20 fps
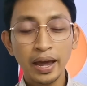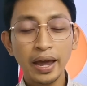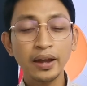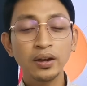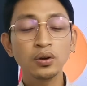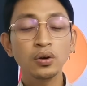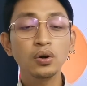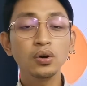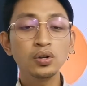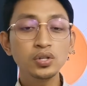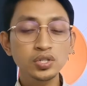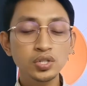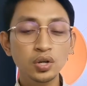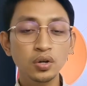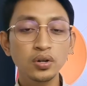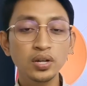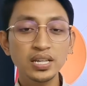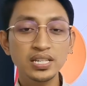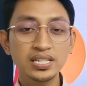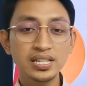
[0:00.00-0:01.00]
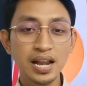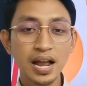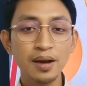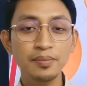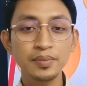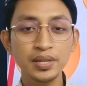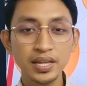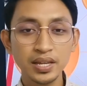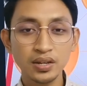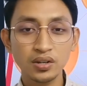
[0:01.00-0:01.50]
and also
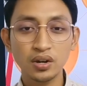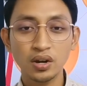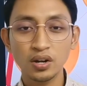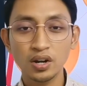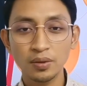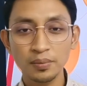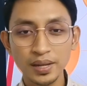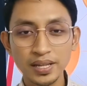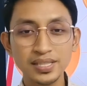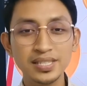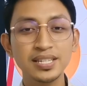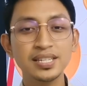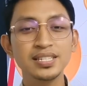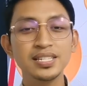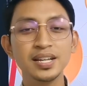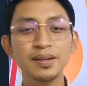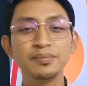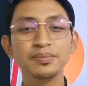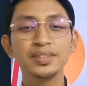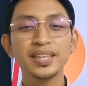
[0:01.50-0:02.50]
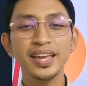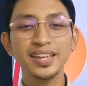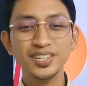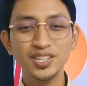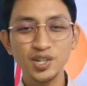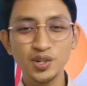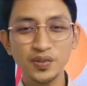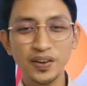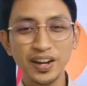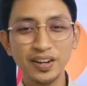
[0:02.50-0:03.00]
Islamic economic system.
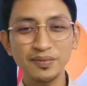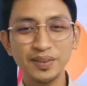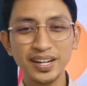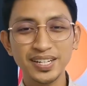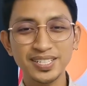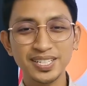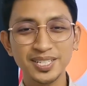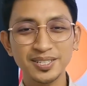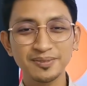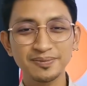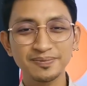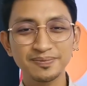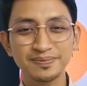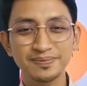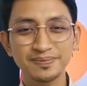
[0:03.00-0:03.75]
Thank you very much.